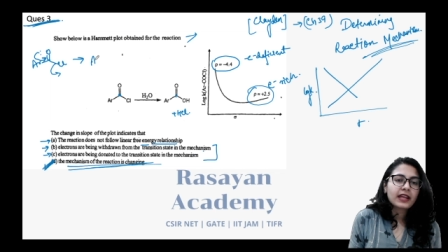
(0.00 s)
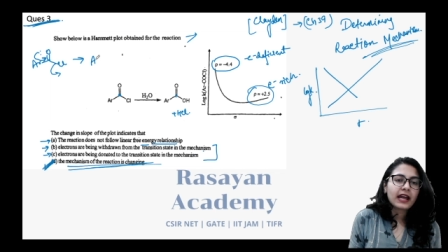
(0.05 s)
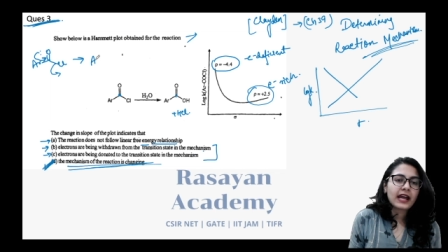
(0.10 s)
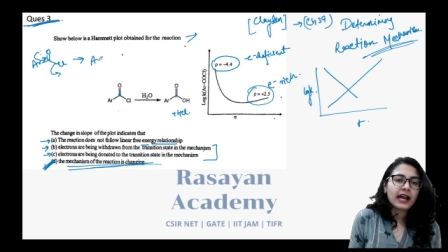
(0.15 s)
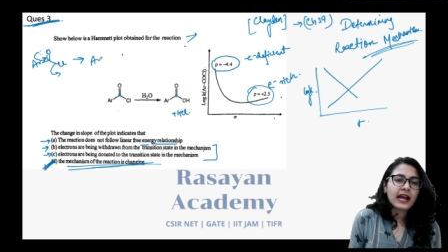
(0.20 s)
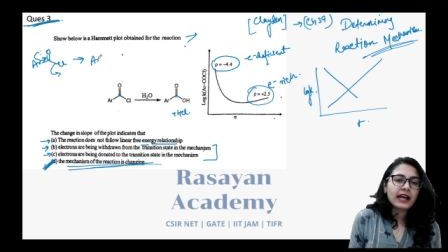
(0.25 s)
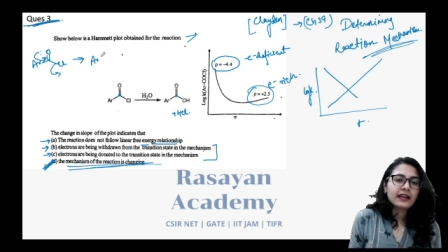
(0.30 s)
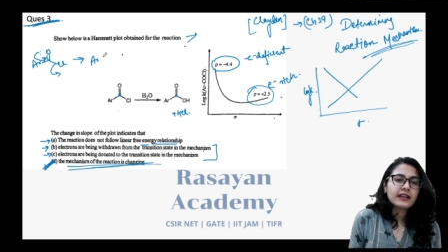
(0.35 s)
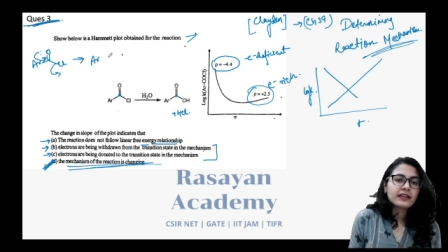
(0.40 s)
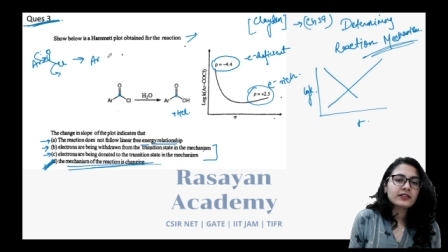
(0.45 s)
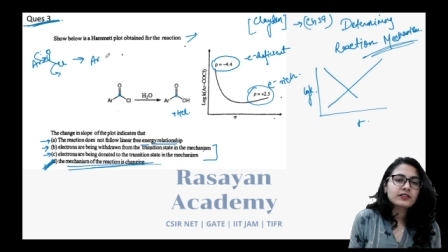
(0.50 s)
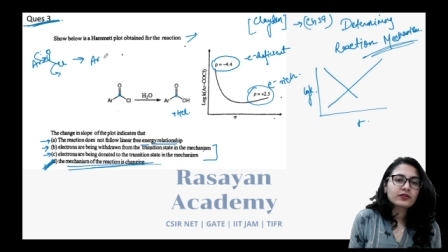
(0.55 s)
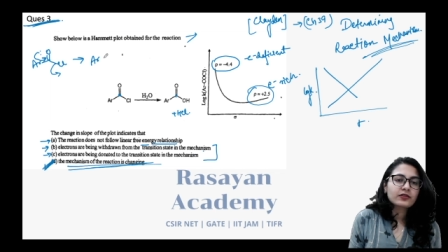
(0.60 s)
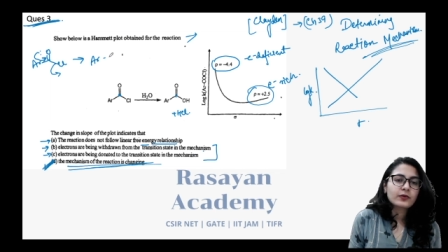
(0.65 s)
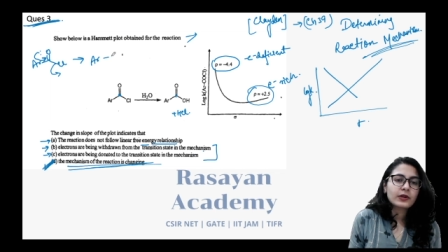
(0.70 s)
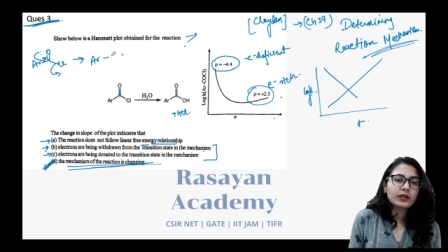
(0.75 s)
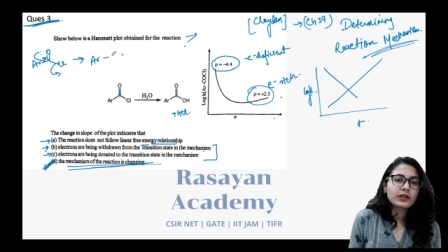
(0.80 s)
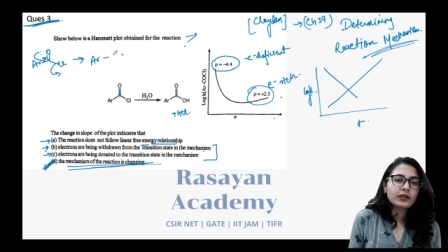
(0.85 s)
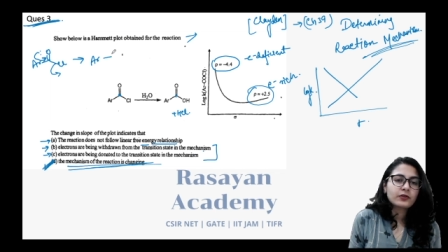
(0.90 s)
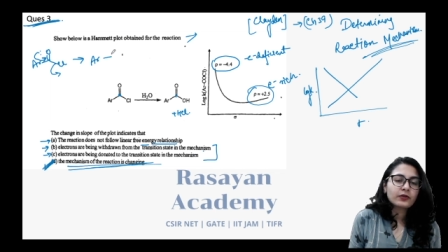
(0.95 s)
and it's
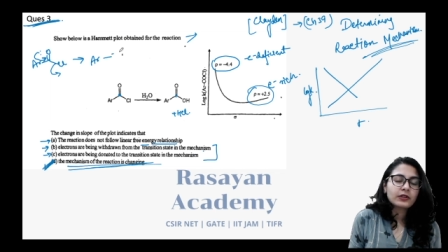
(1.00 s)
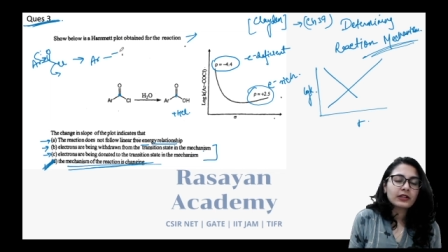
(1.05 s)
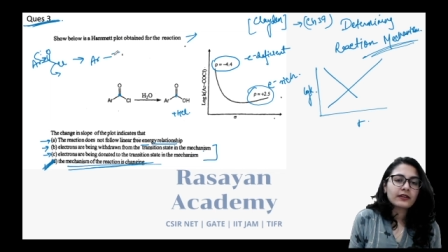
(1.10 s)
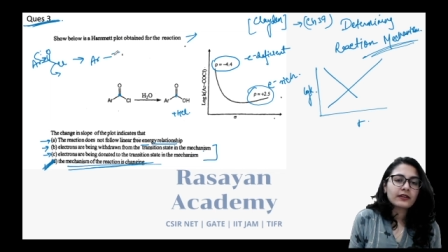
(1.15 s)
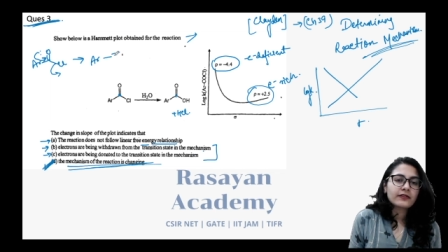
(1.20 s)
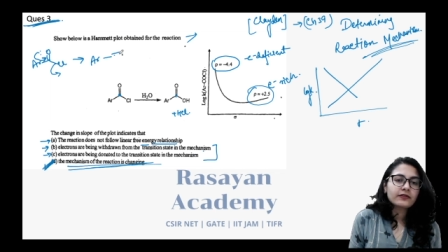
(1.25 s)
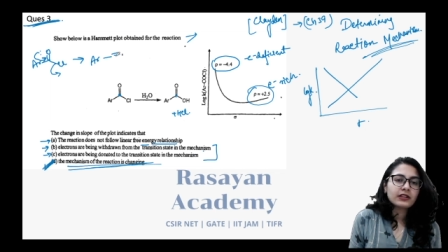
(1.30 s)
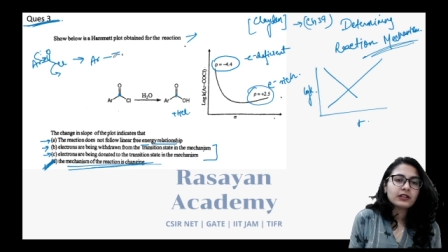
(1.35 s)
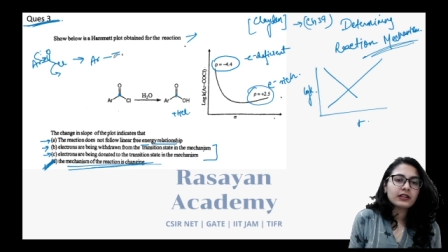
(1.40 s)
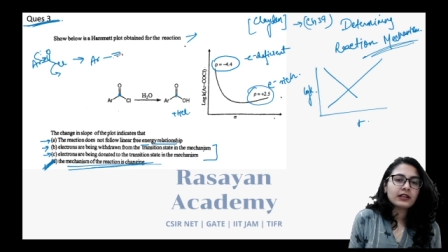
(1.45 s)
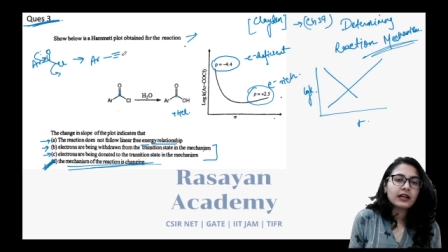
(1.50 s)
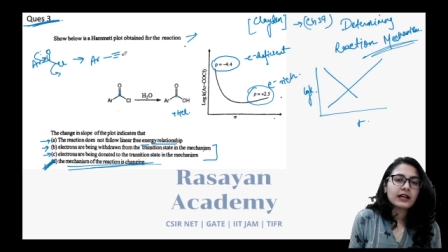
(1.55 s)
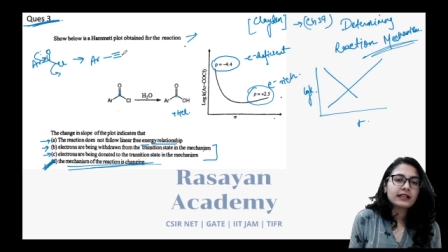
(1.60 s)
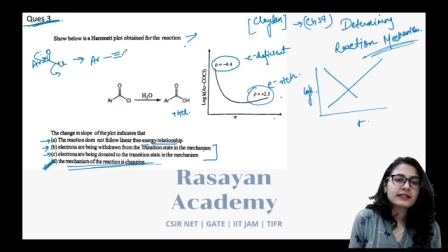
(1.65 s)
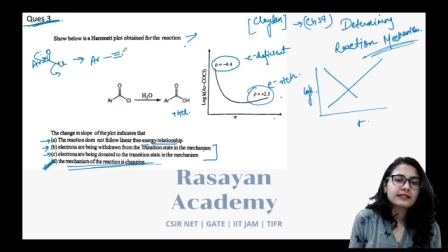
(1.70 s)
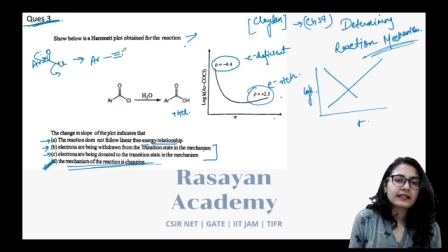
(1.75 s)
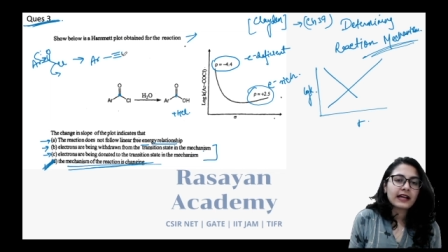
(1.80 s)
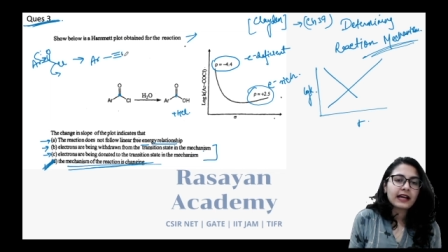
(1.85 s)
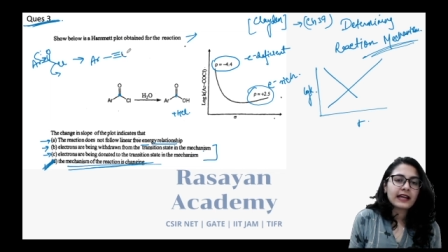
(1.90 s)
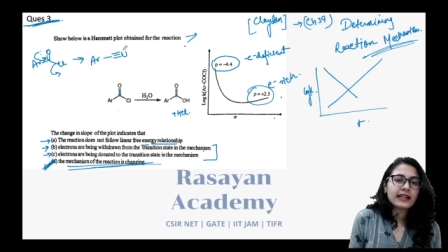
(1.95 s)
going to give the
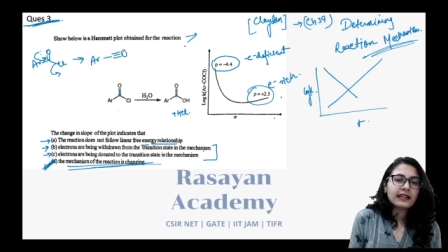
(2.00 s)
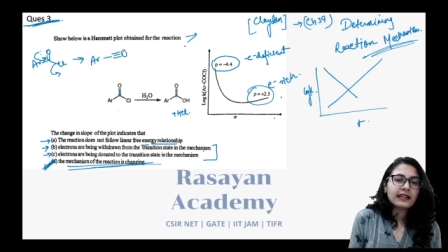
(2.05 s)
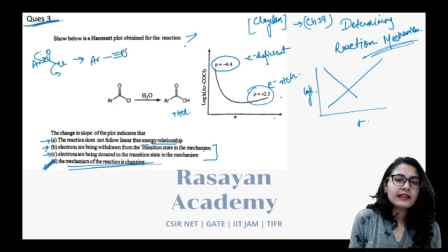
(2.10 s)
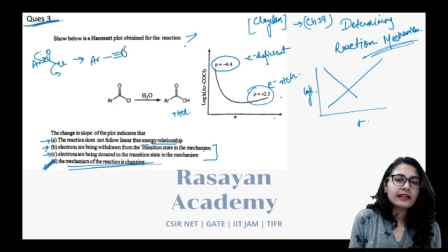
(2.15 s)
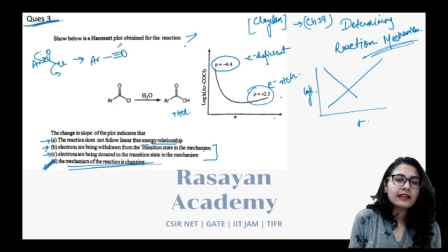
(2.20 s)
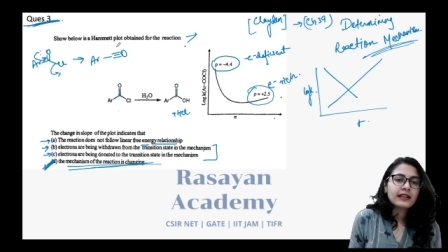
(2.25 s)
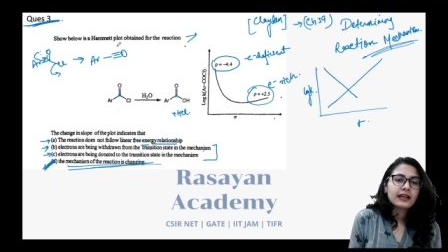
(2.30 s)
acyl